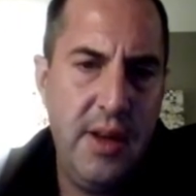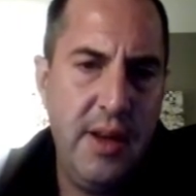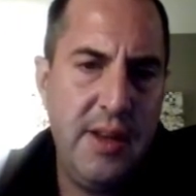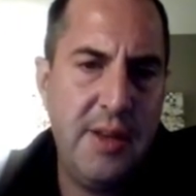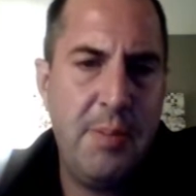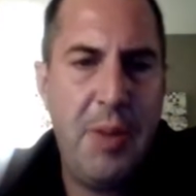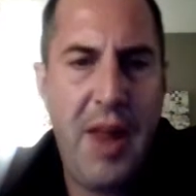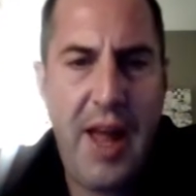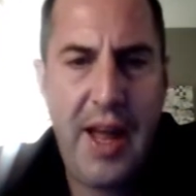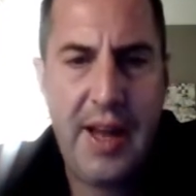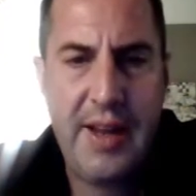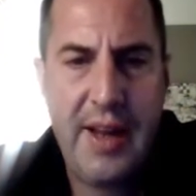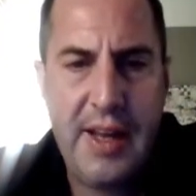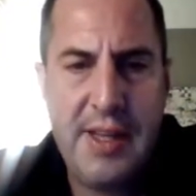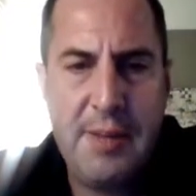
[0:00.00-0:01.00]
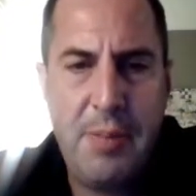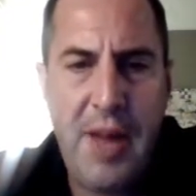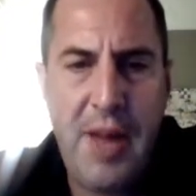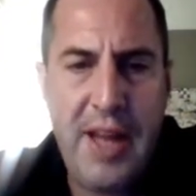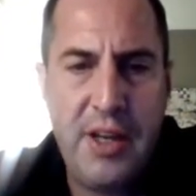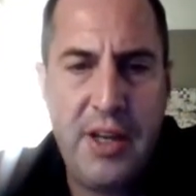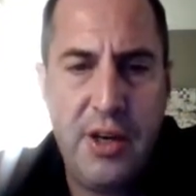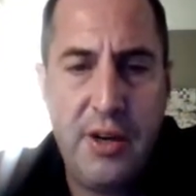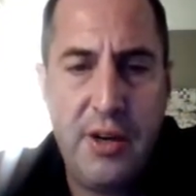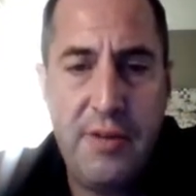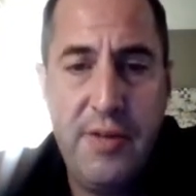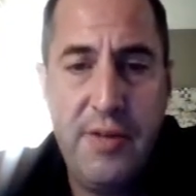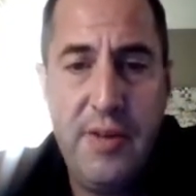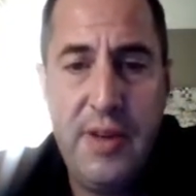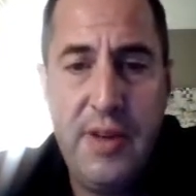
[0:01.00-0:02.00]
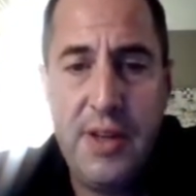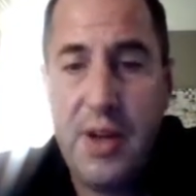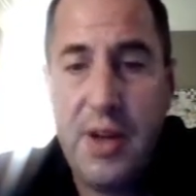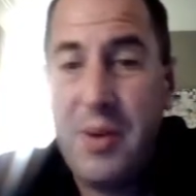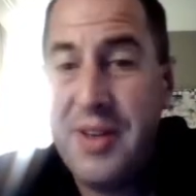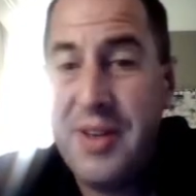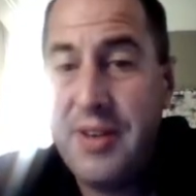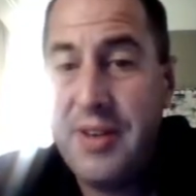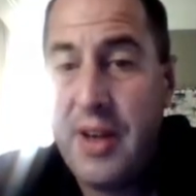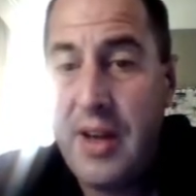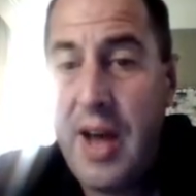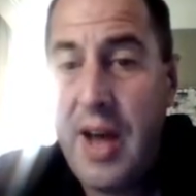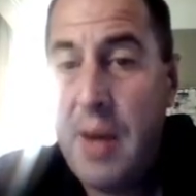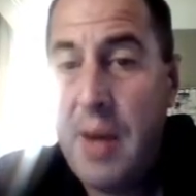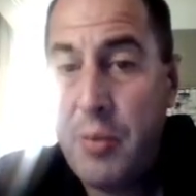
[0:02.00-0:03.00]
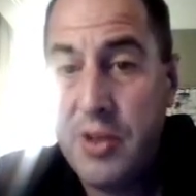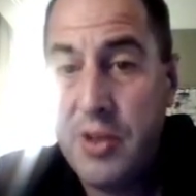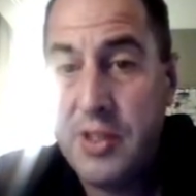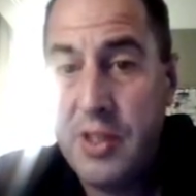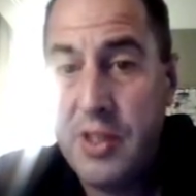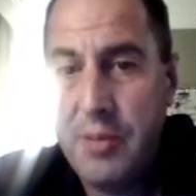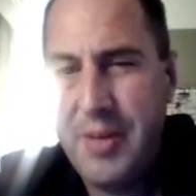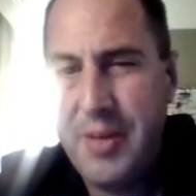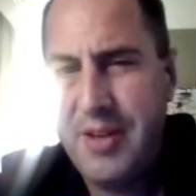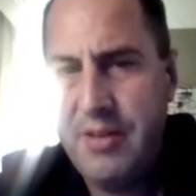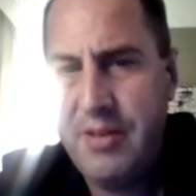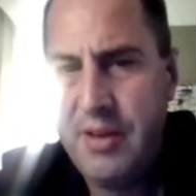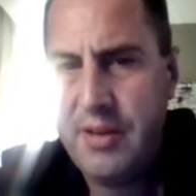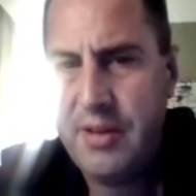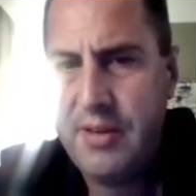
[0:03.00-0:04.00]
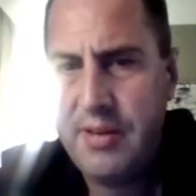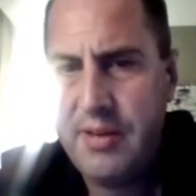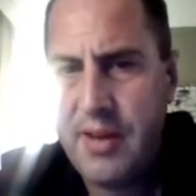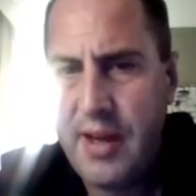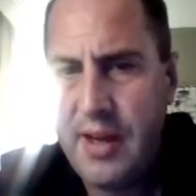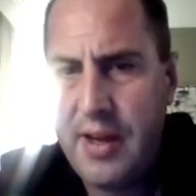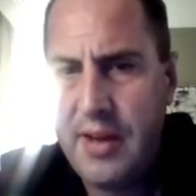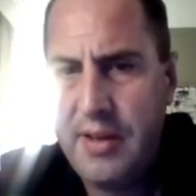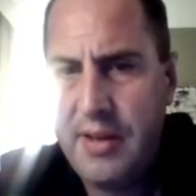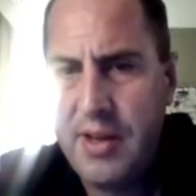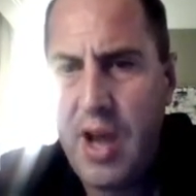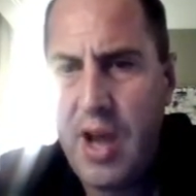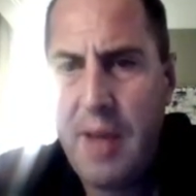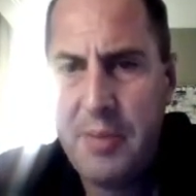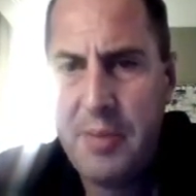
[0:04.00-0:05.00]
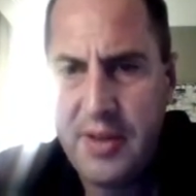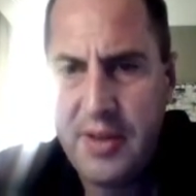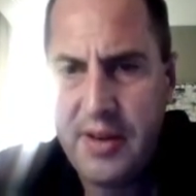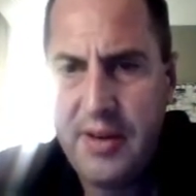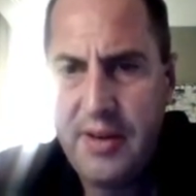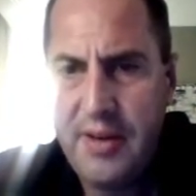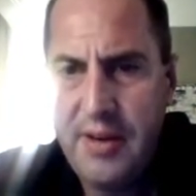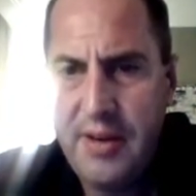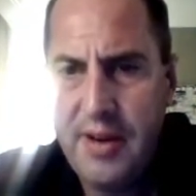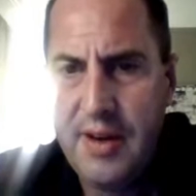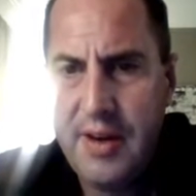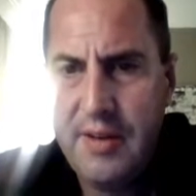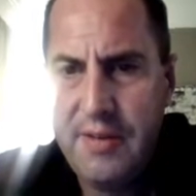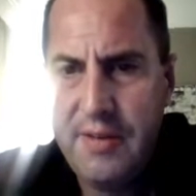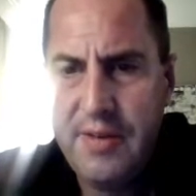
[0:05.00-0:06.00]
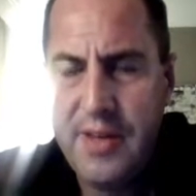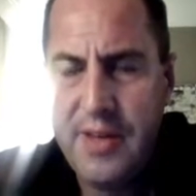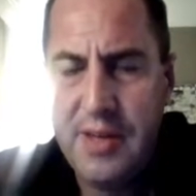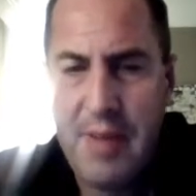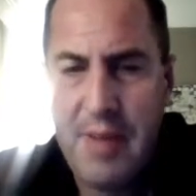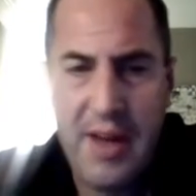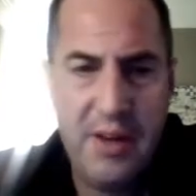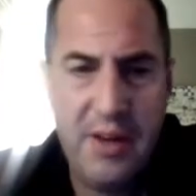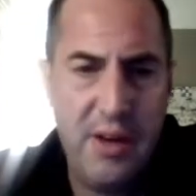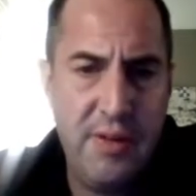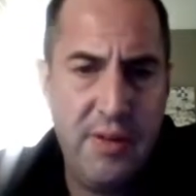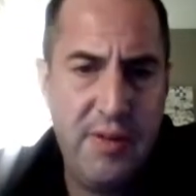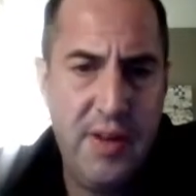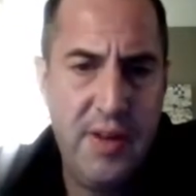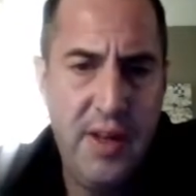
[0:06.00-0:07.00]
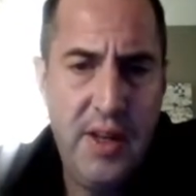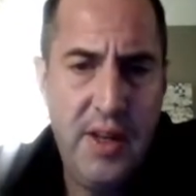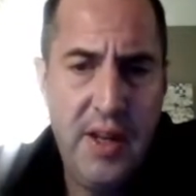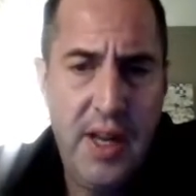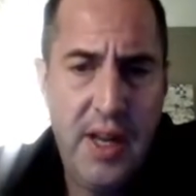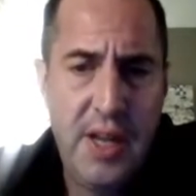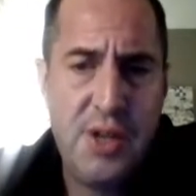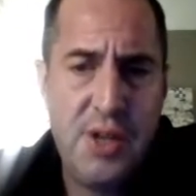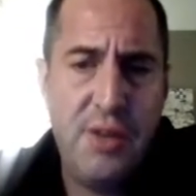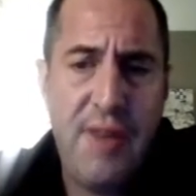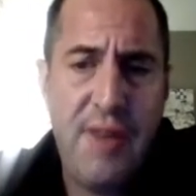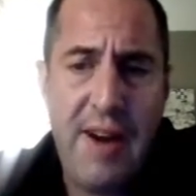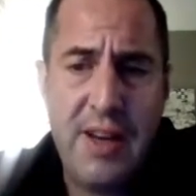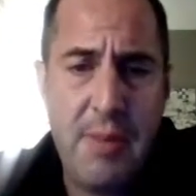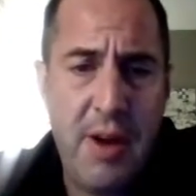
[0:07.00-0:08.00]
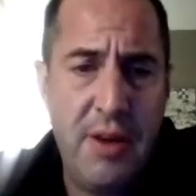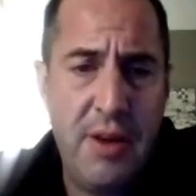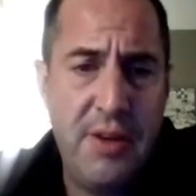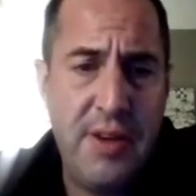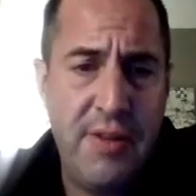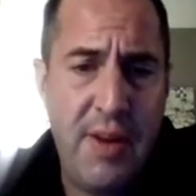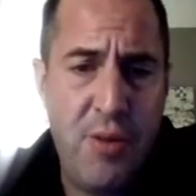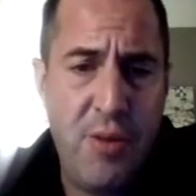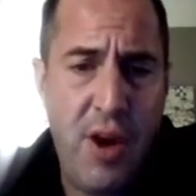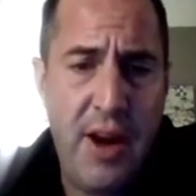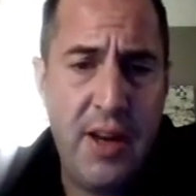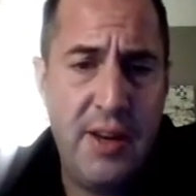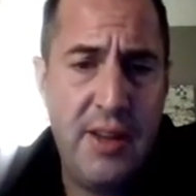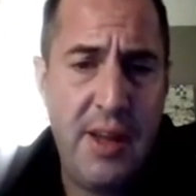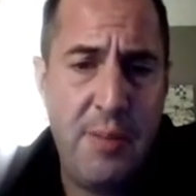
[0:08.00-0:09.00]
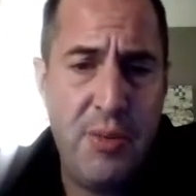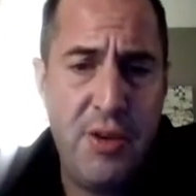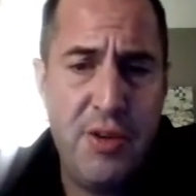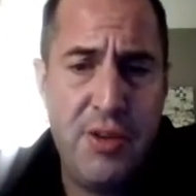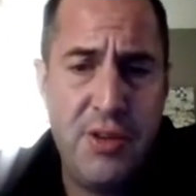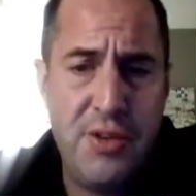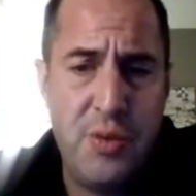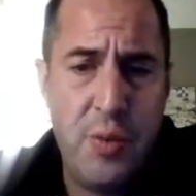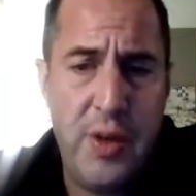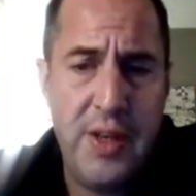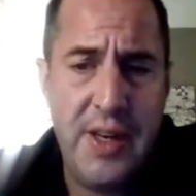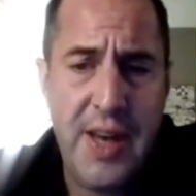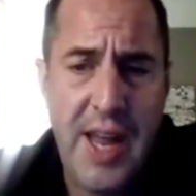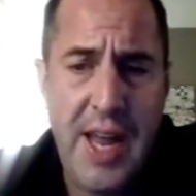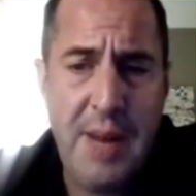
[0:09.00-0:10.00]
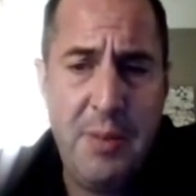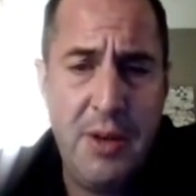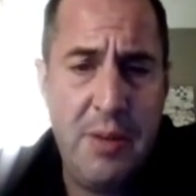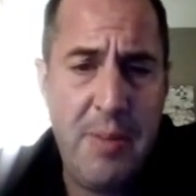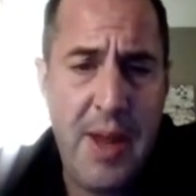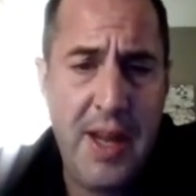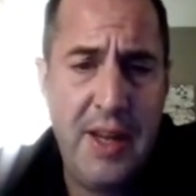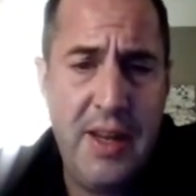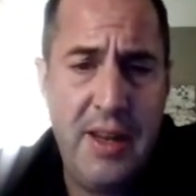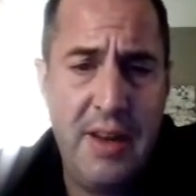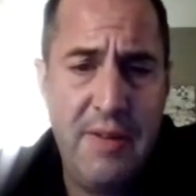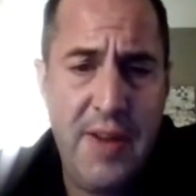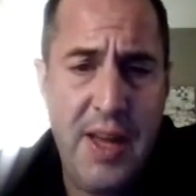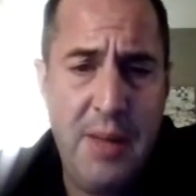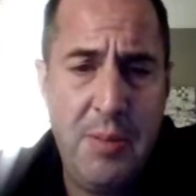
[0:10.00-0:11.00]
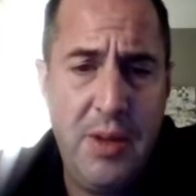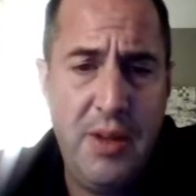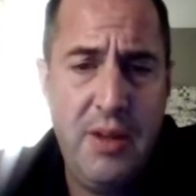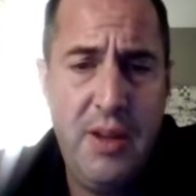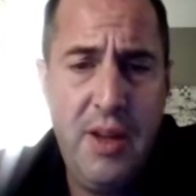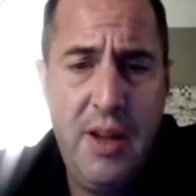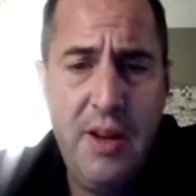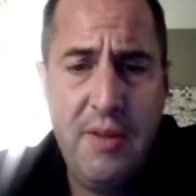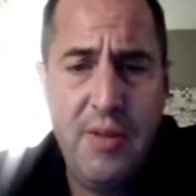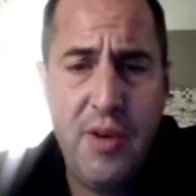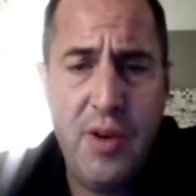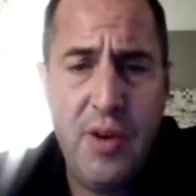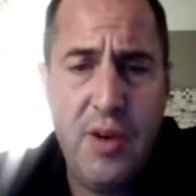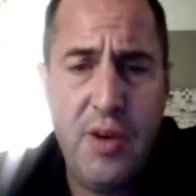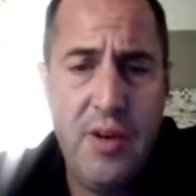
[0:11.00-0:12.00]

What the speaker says: Supply. A supply curve is always upward sloping. It's the opposite of the demand curve. It shows various amounts of a product that producers are willing and able to make available for